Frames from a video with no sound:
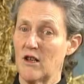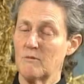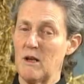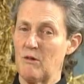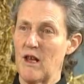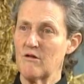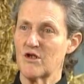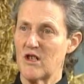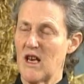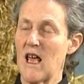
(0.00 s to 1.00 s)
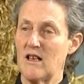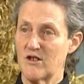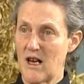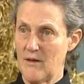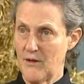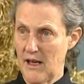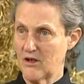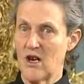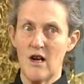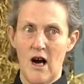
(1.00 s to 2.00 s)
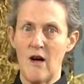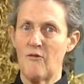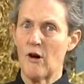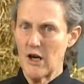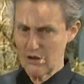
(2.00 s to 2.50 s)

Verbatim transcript: young people interested in hands-on things. I'm very